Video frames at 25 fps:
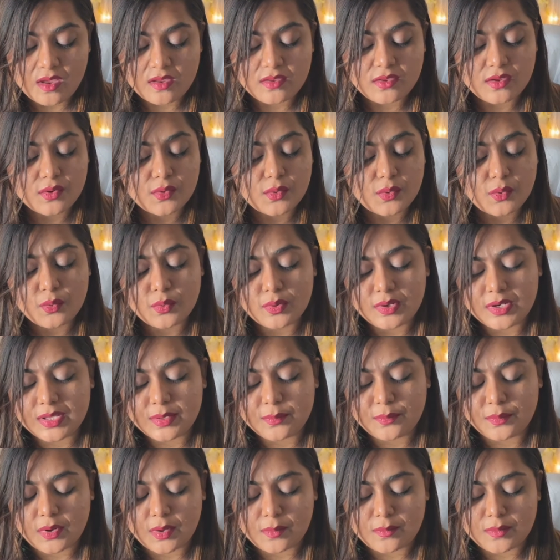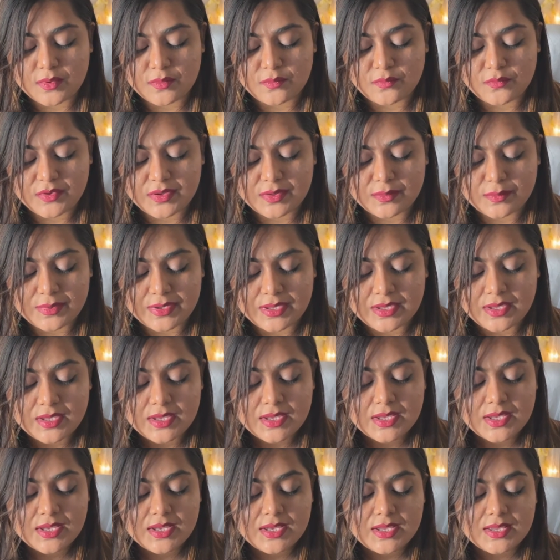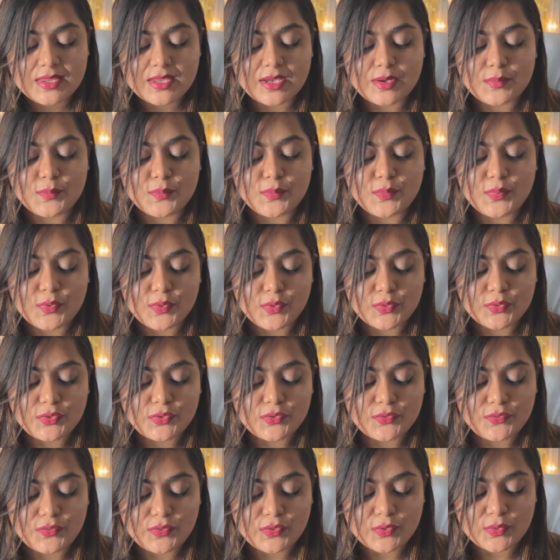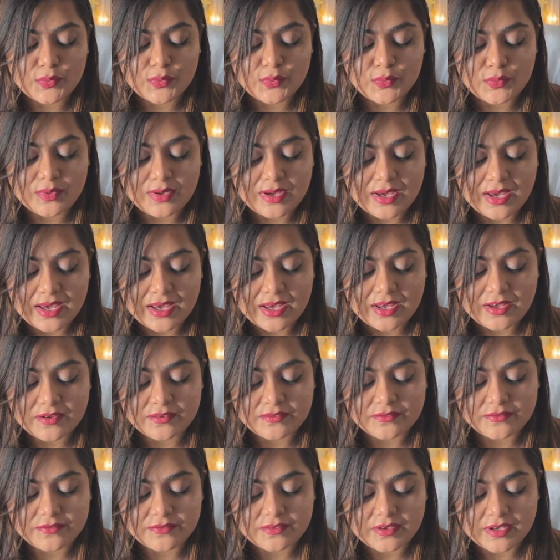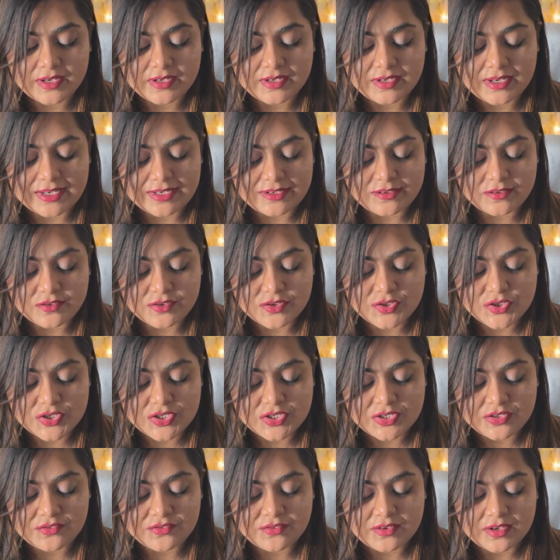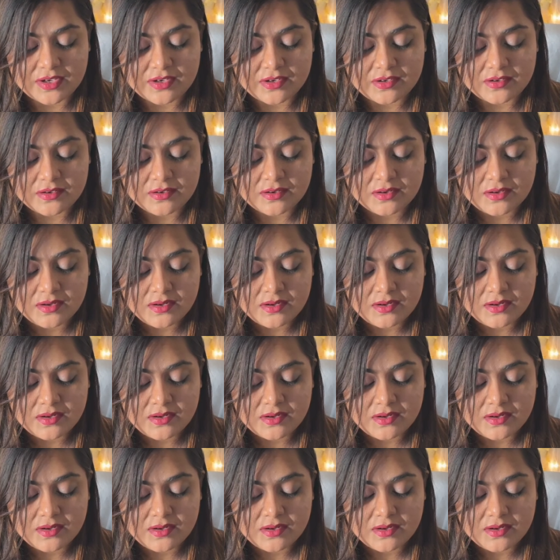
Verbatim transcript: the only problem will be that both of you have an energy where